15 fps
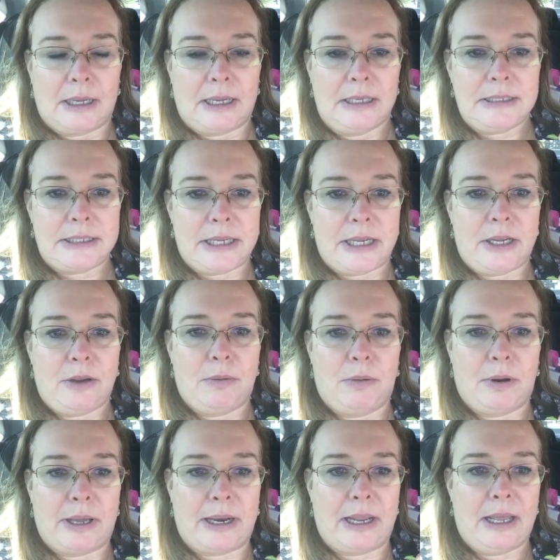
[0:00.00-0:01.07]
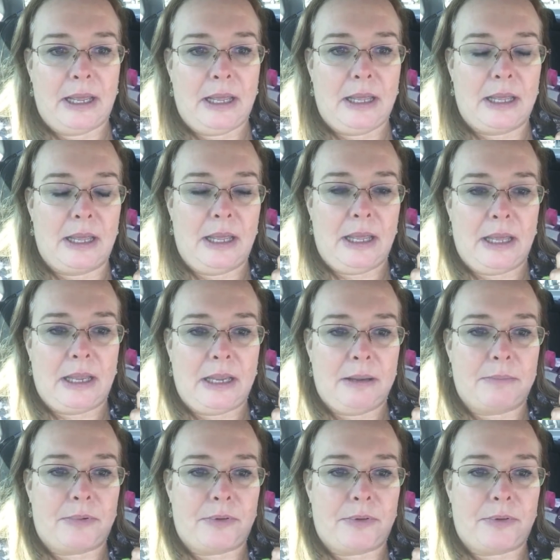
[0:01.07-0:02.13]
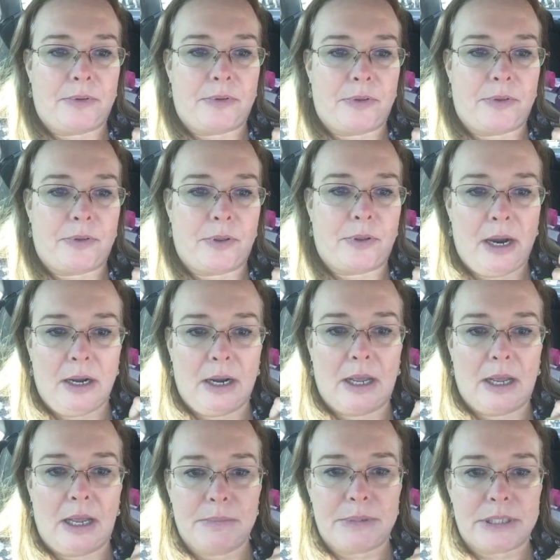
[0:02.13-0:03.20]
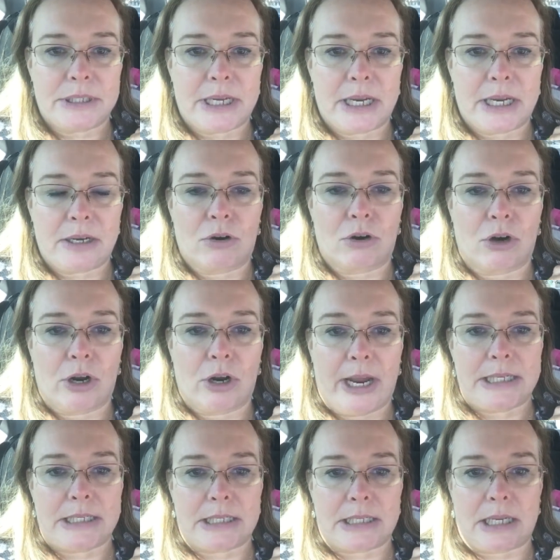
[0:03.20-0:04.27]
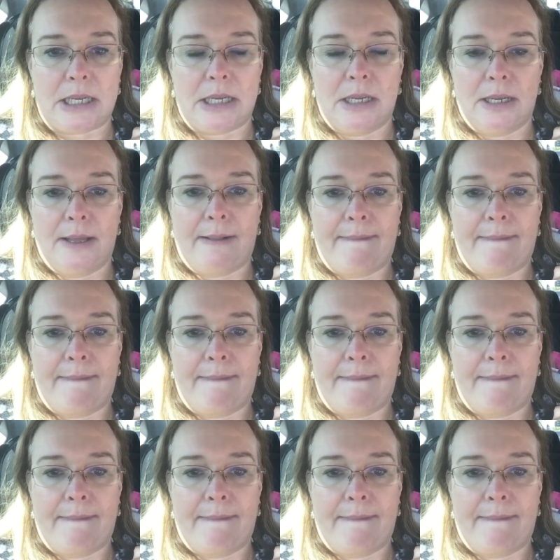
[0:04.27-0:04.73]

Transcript: I tell you what, I am so tired. I'm just getting crazy.